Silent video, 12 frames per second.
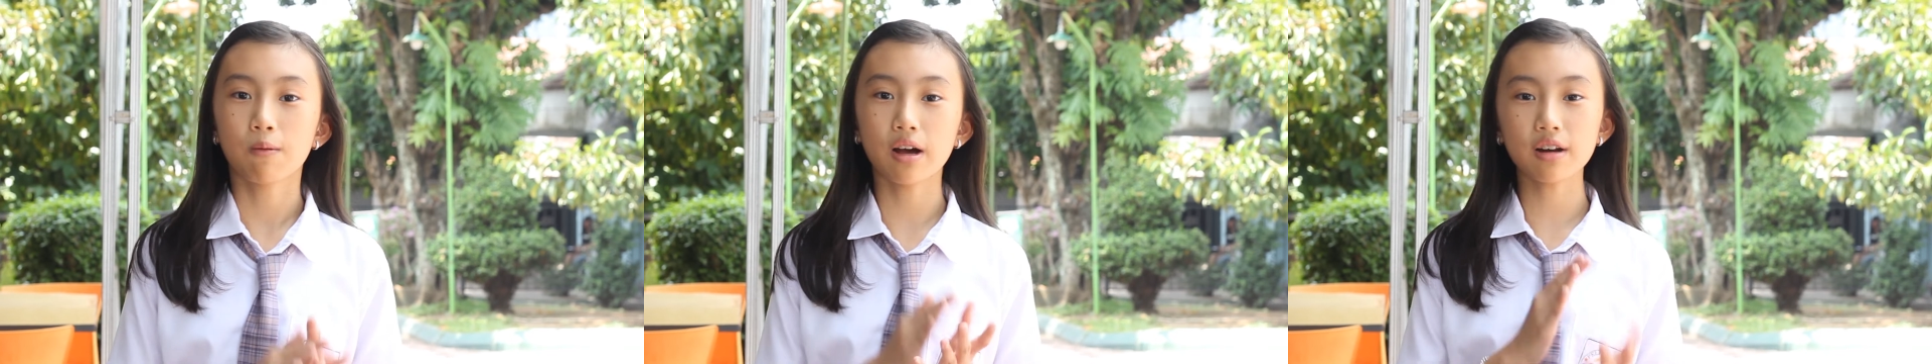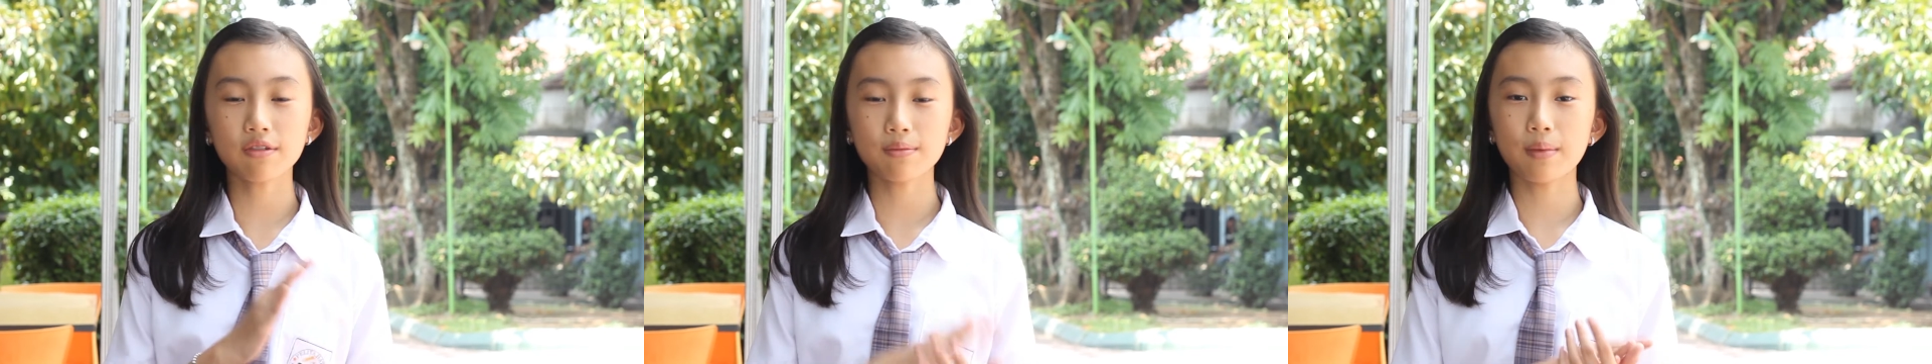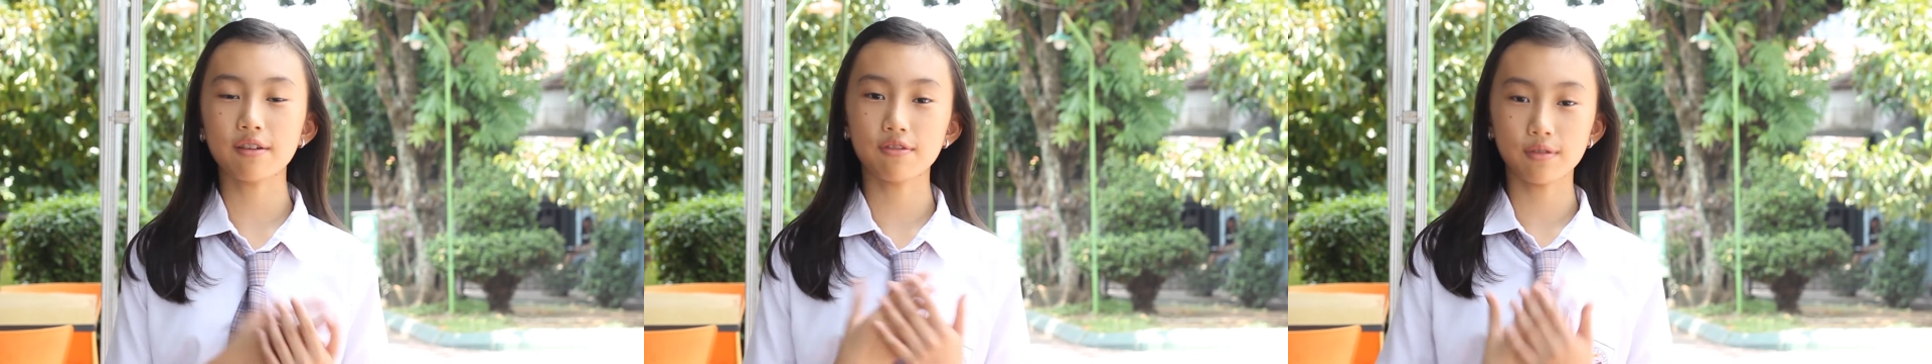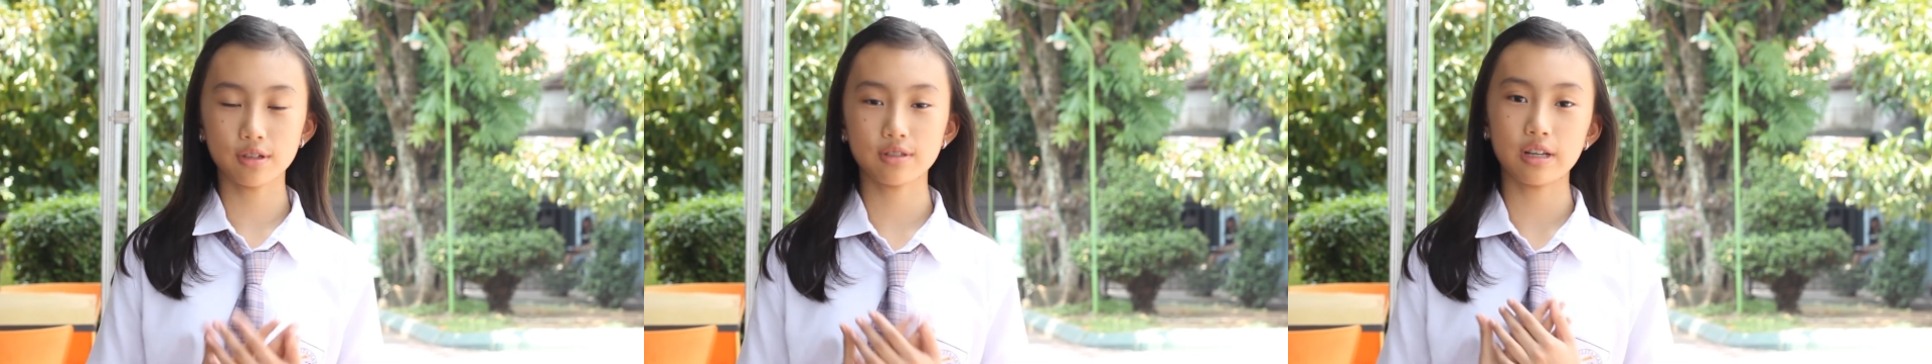One of my
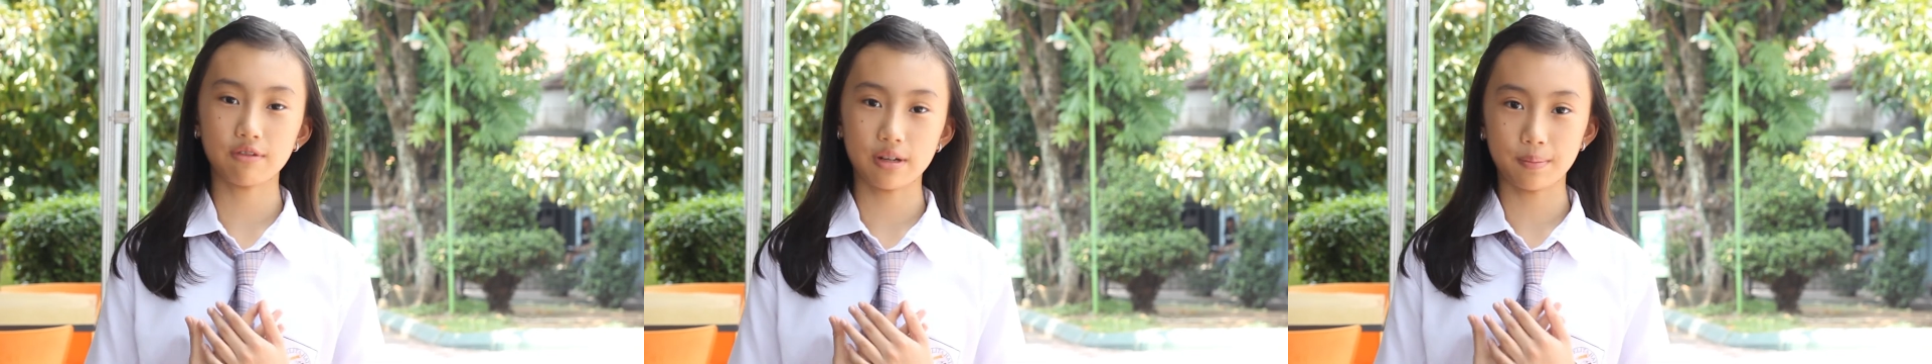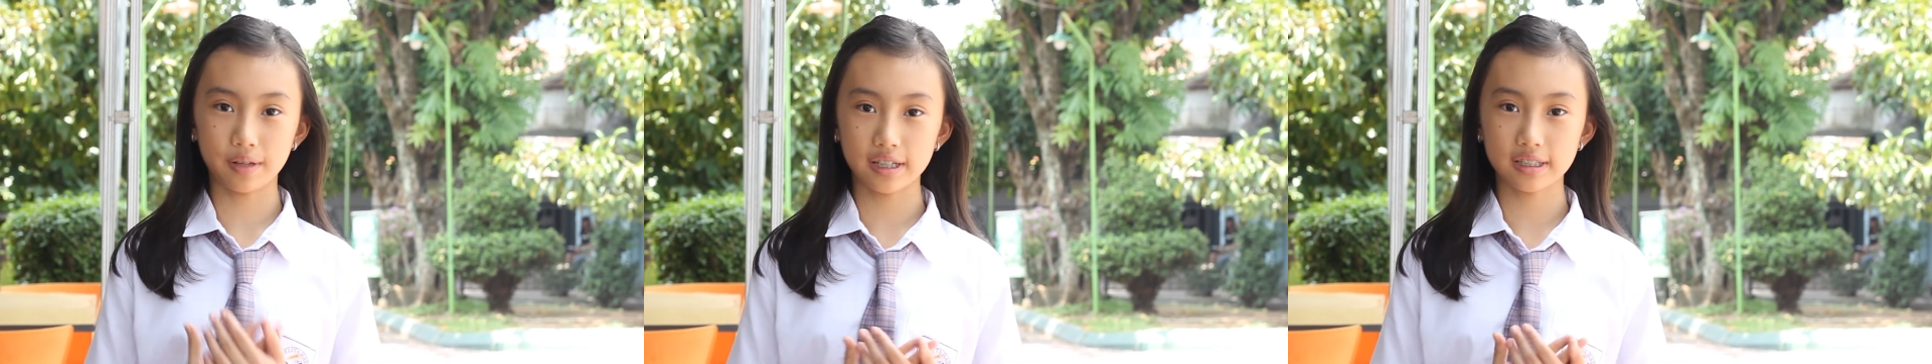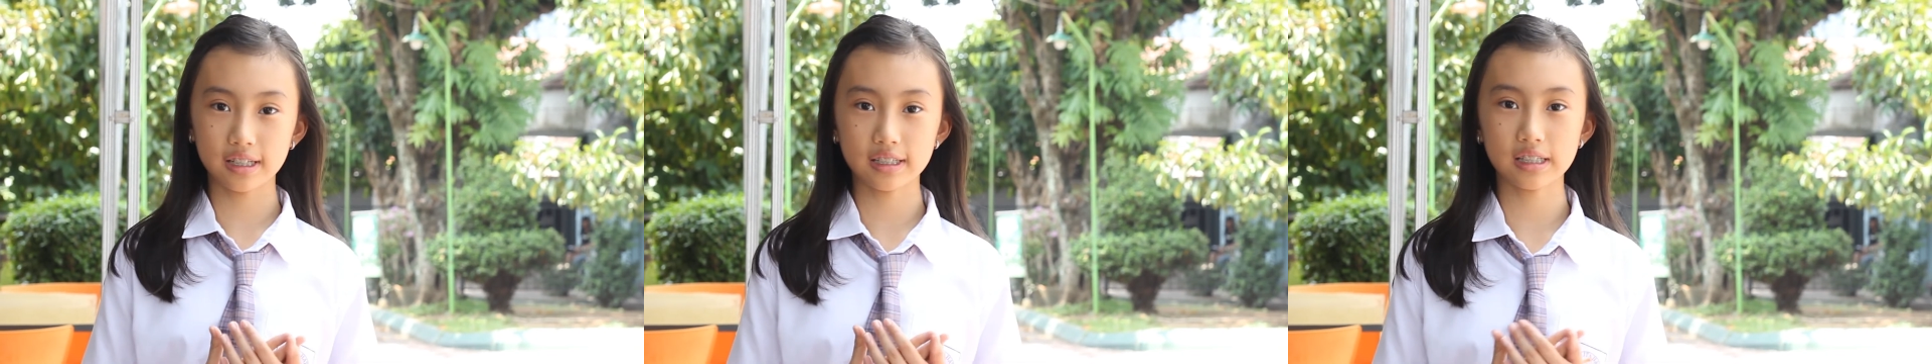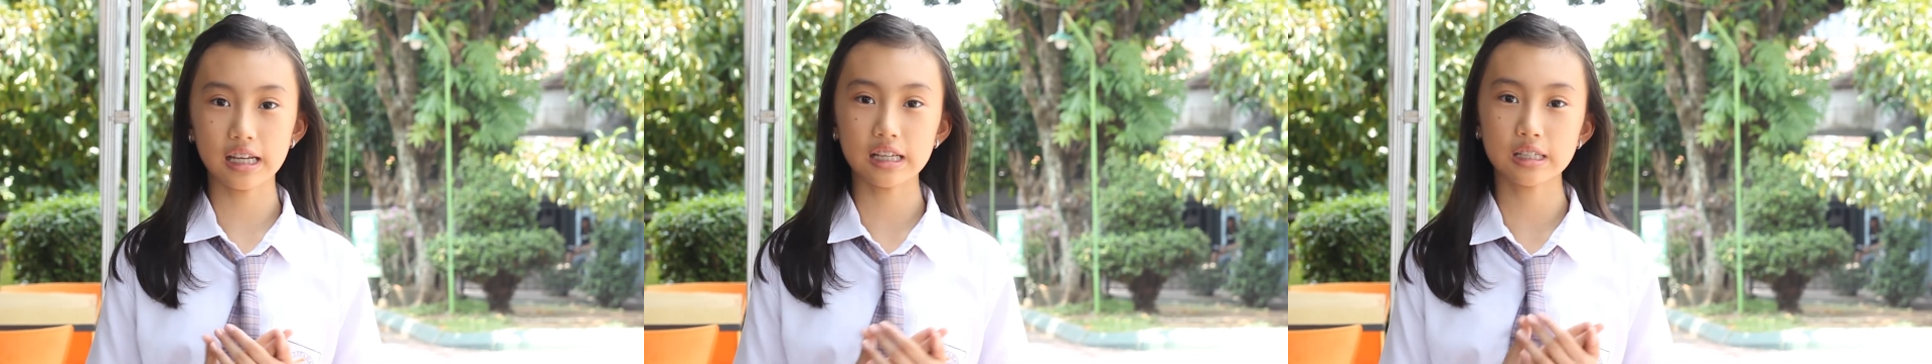most favorite
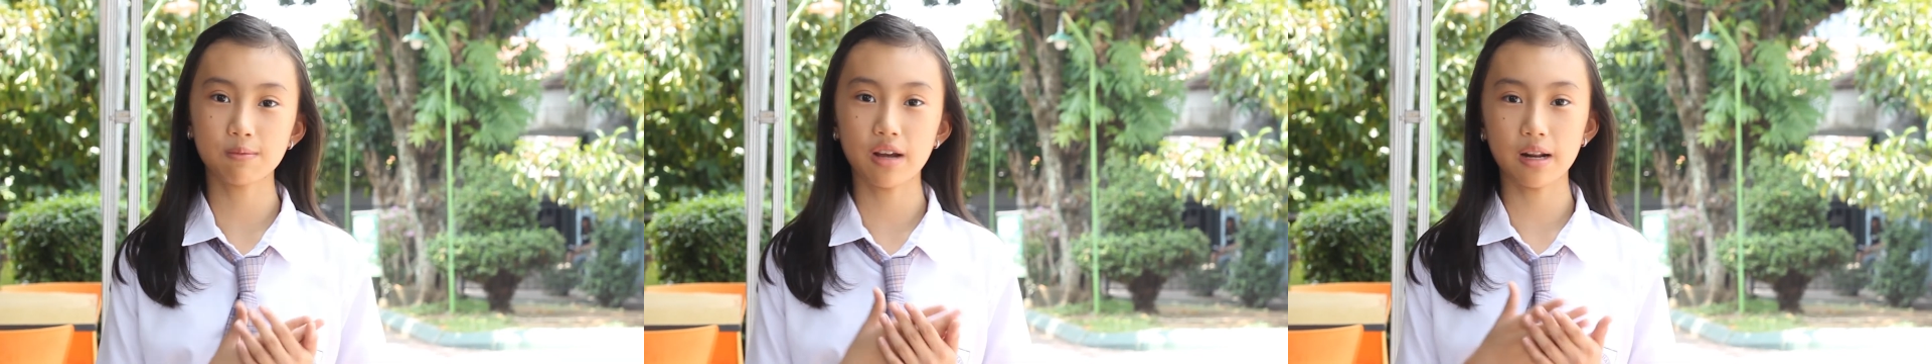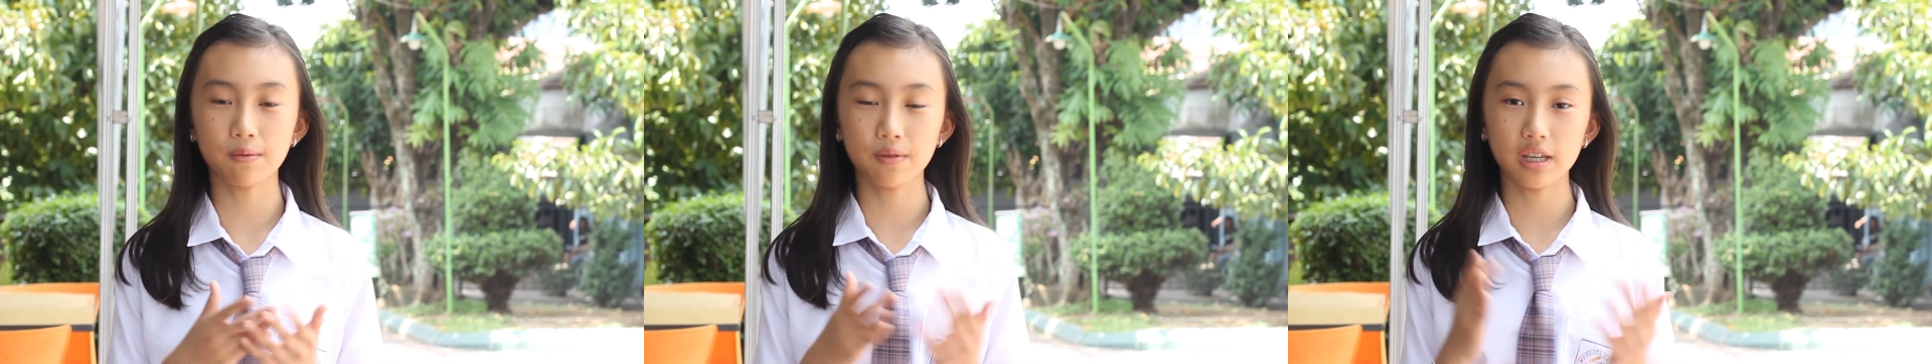places is when